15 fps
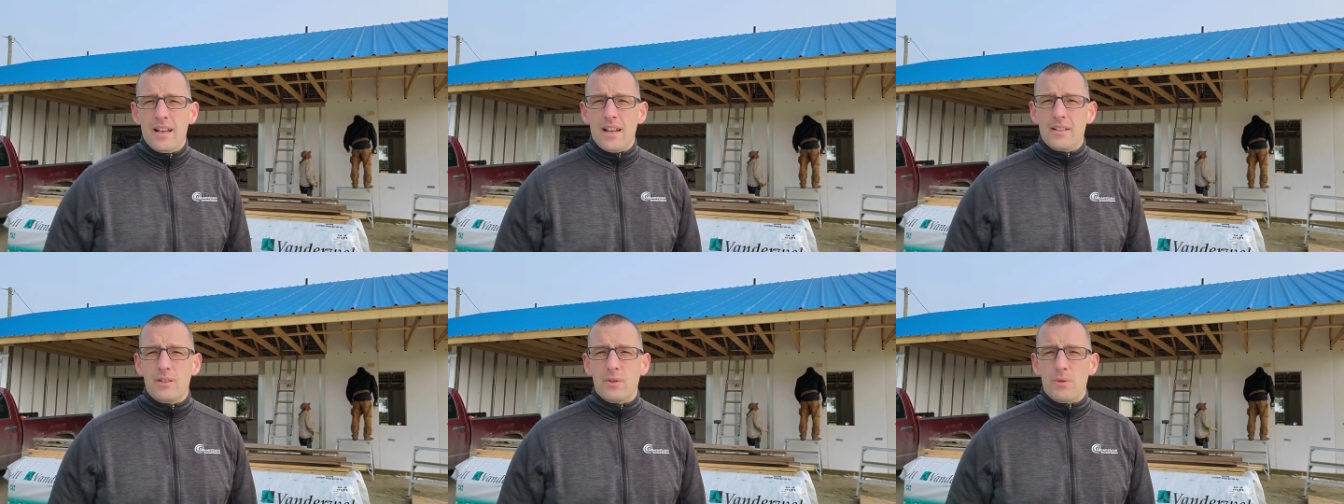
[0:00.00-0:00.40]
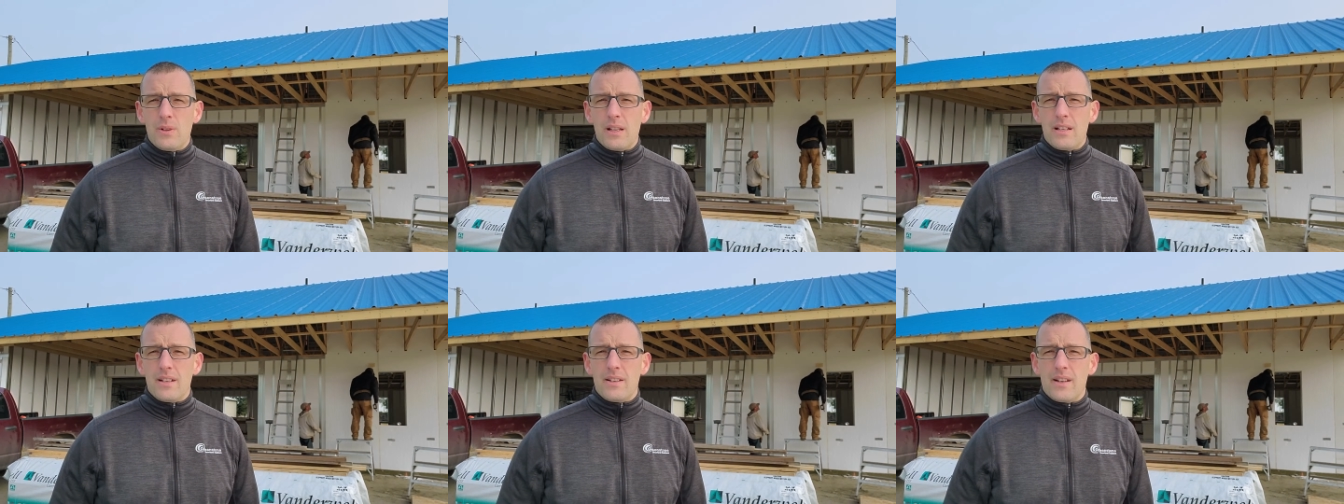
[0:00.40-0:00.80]
and
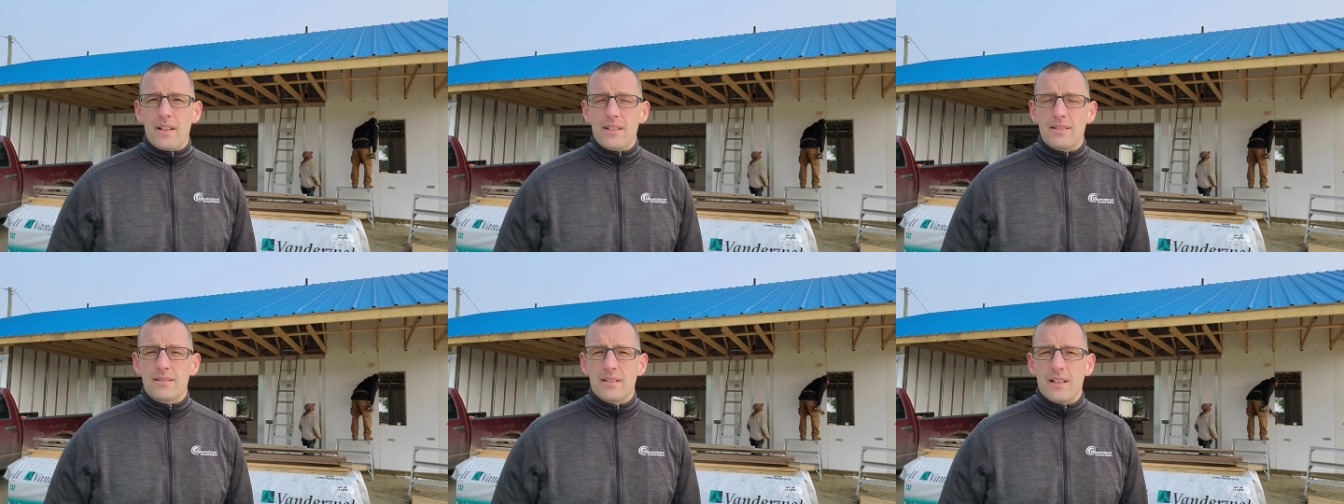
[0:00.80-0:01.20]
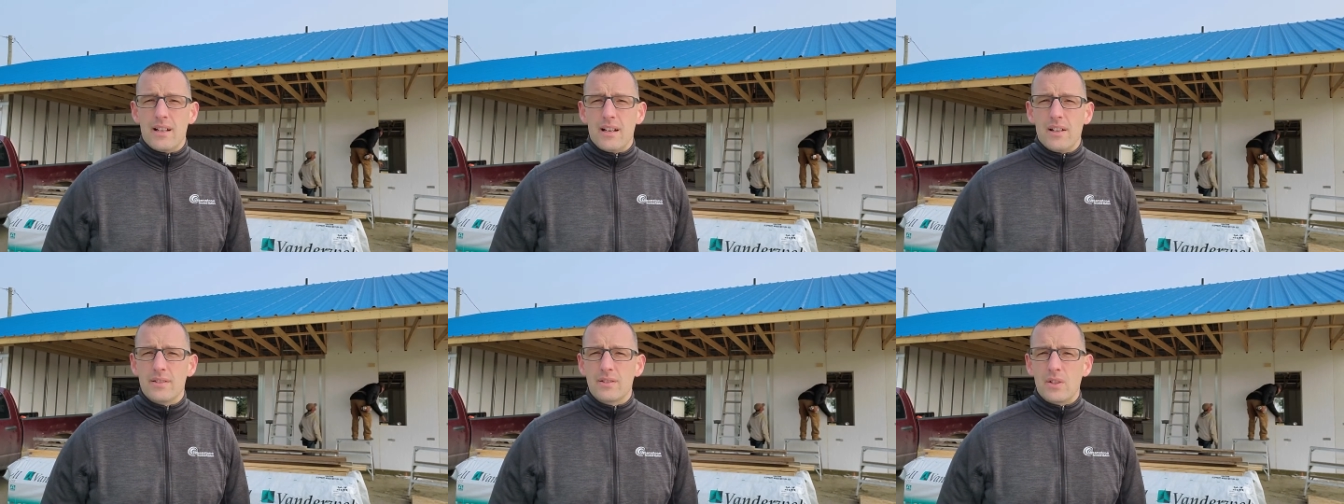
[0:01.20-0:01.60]
create a nice
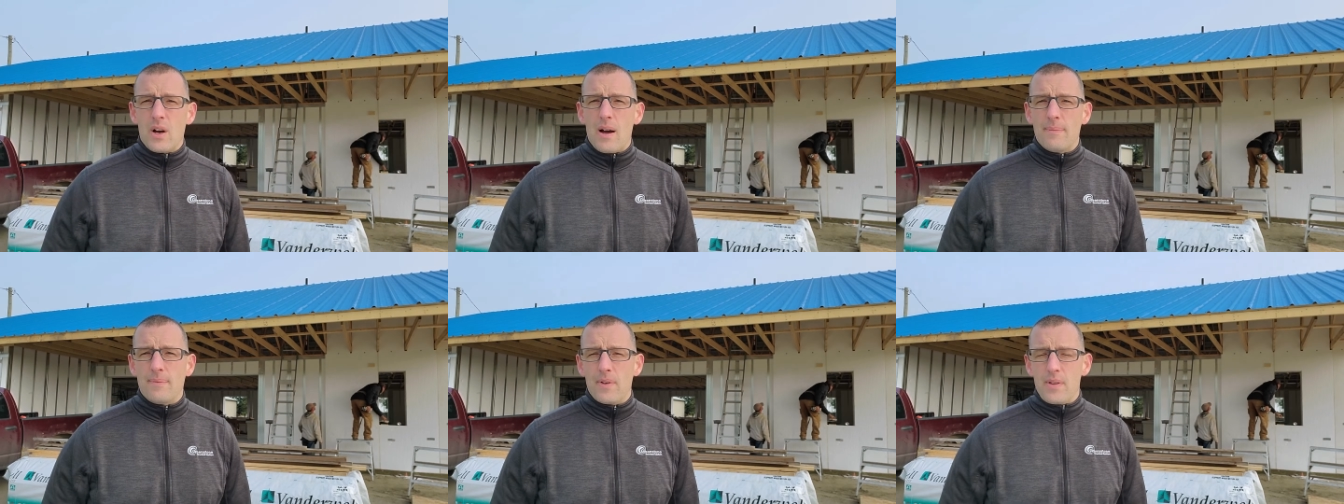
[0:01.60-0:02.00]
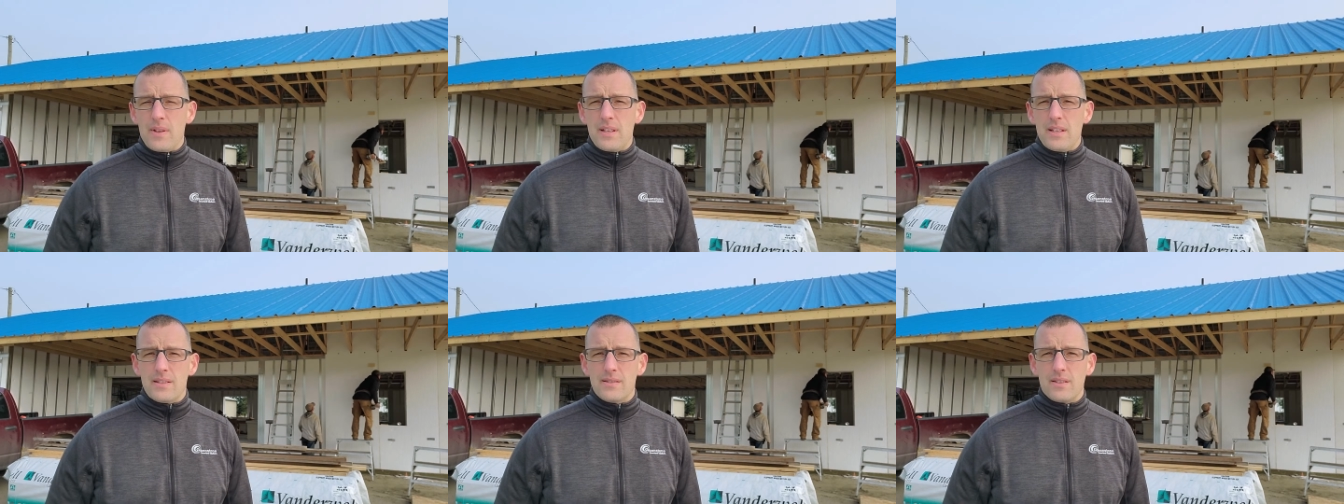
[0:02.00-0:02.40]
uh, stop for
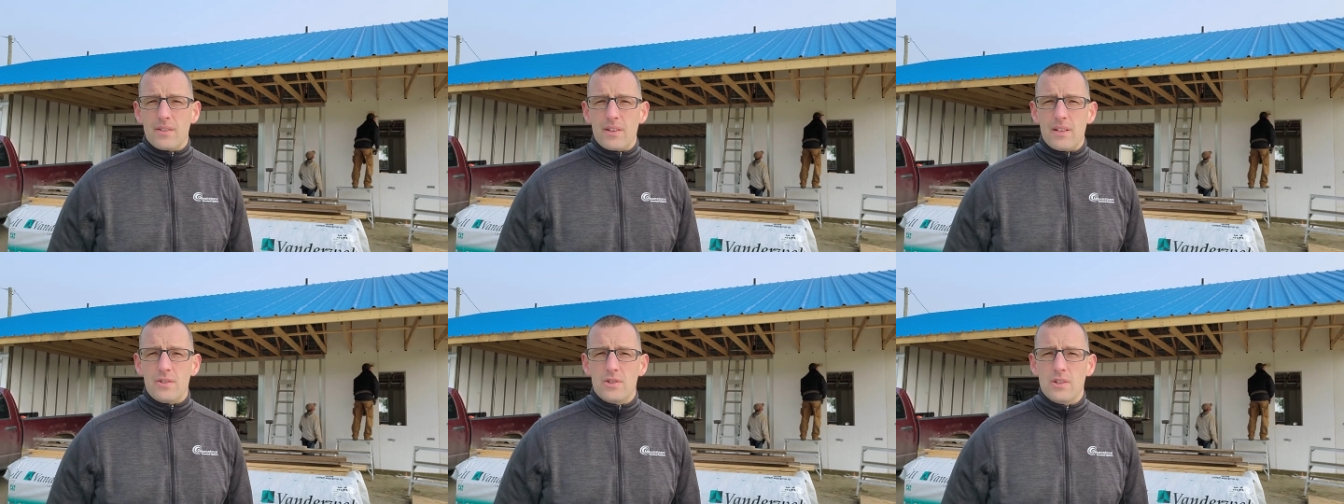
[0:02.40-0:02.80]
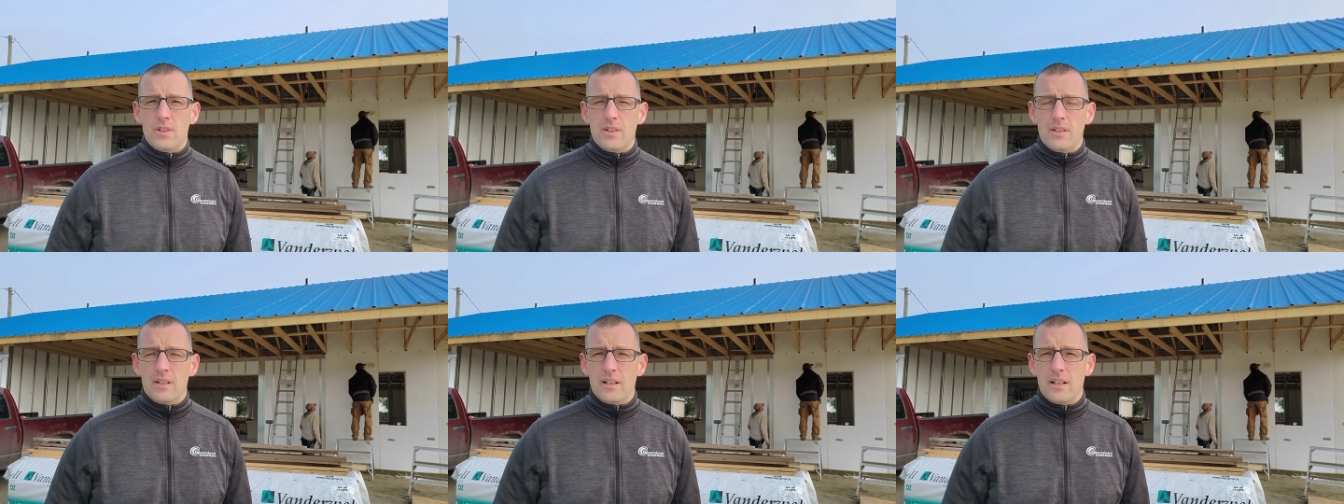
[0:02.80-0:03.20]
the
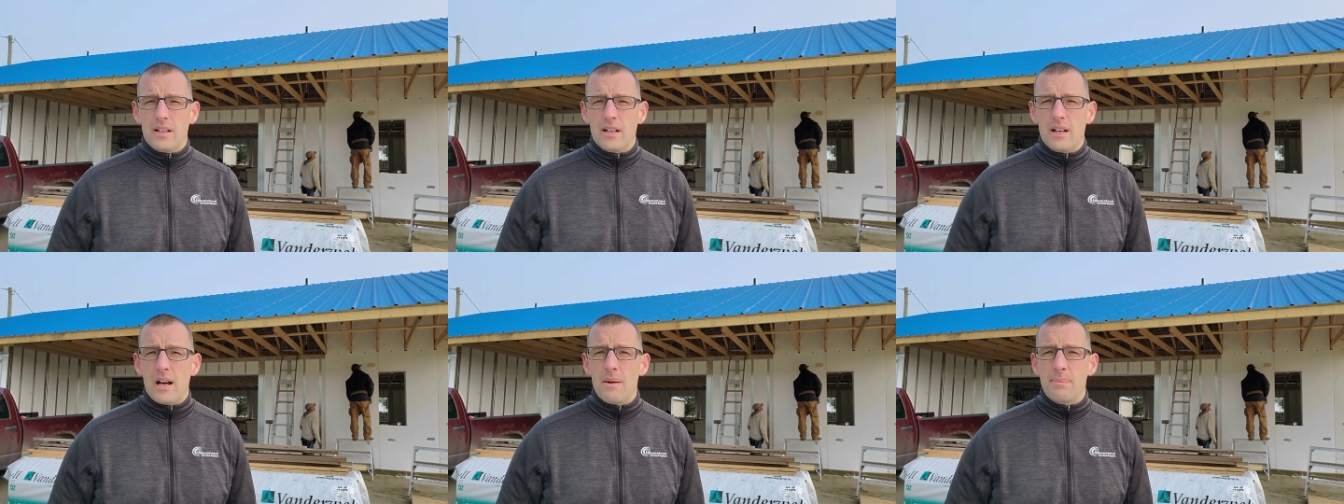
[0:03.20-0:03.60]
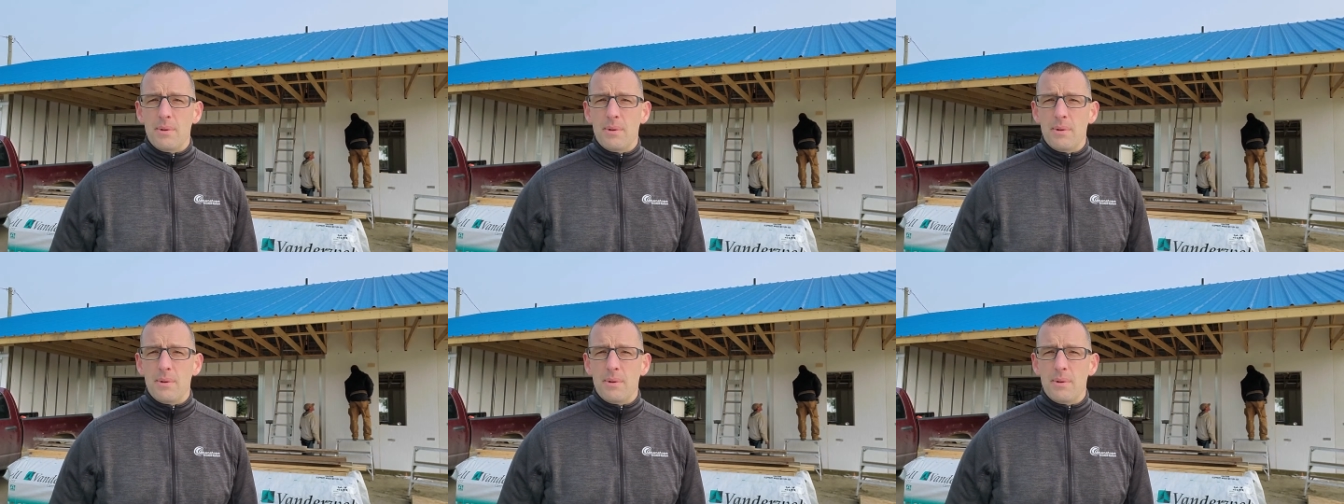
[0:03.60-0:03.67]
insulation uh, up